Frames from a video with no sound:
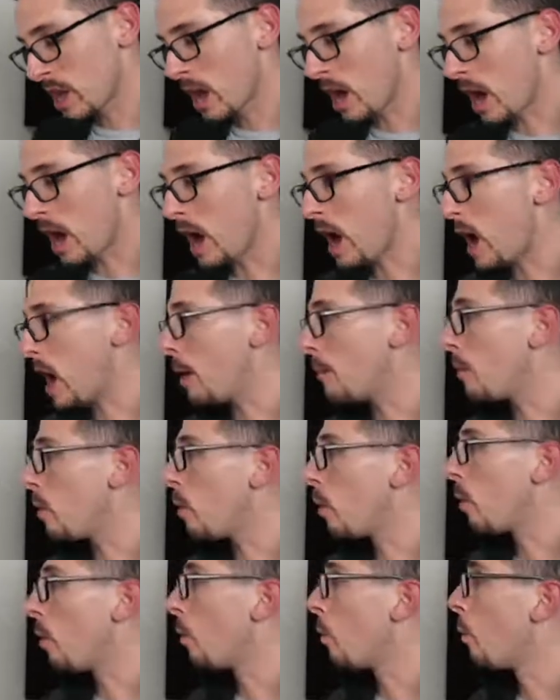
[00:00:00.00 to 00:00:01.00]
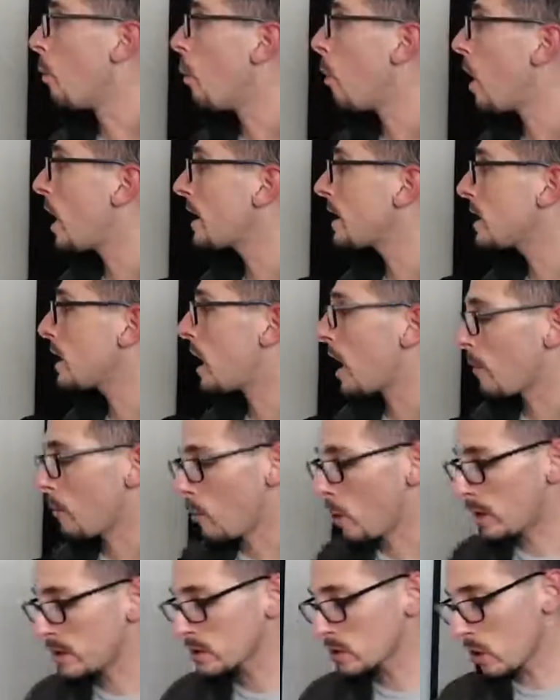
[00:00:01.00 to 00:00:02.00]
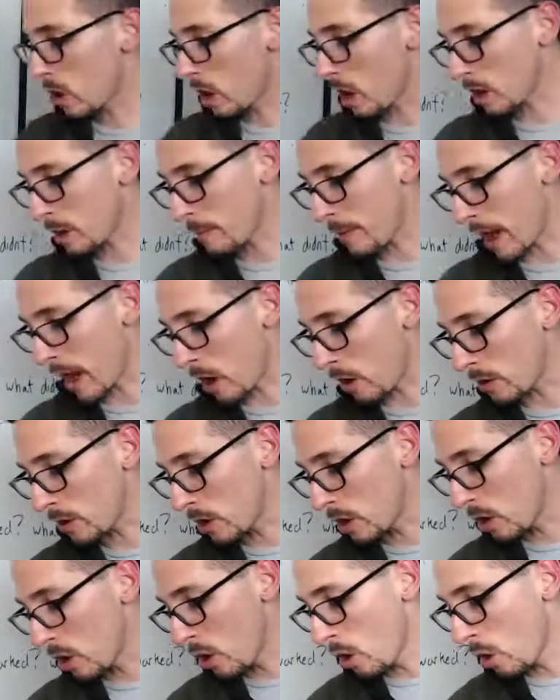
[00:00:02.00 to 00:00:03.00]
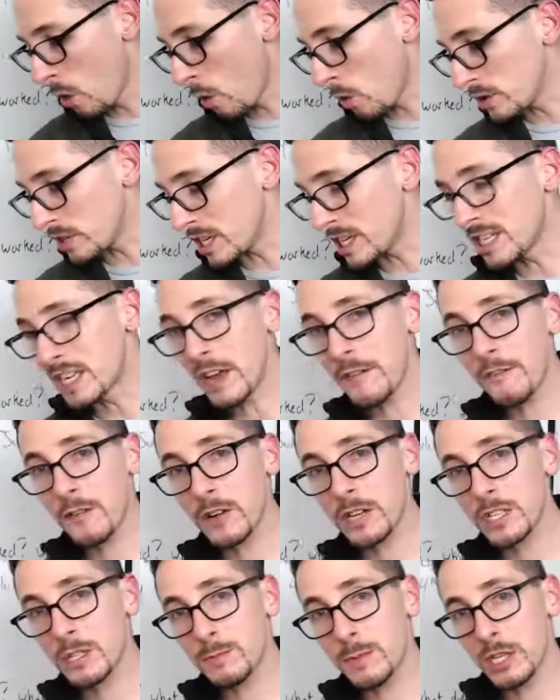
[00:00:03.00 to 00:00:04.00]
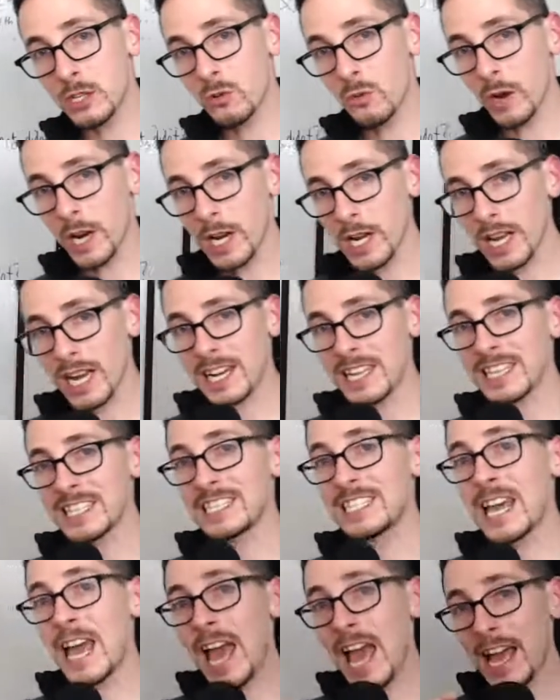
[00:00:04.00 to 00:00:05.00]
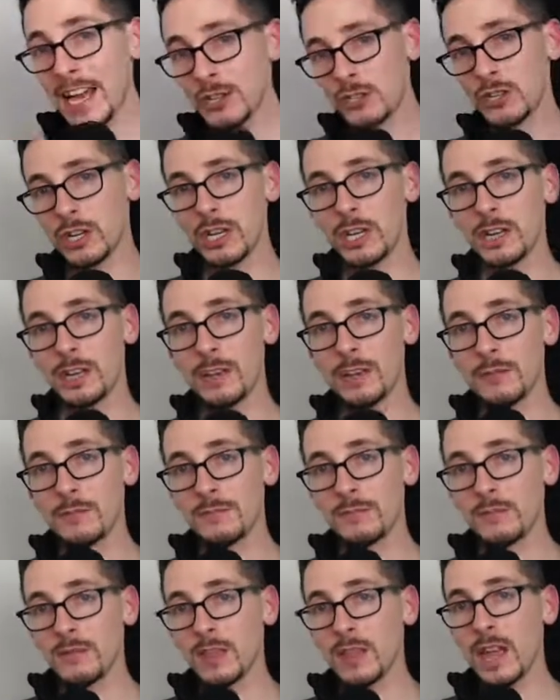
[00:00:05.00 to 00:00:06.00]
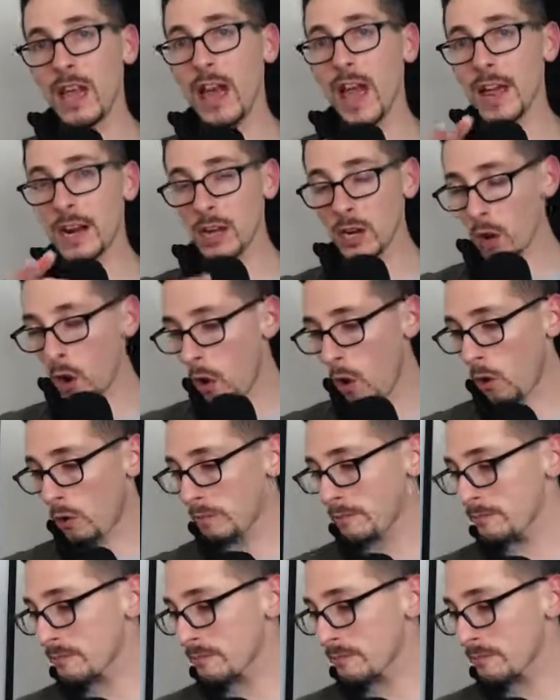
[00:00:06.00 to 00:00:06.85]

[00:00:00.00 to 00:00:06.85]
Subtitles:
One, I want to talk about the difference between an intention and a goal.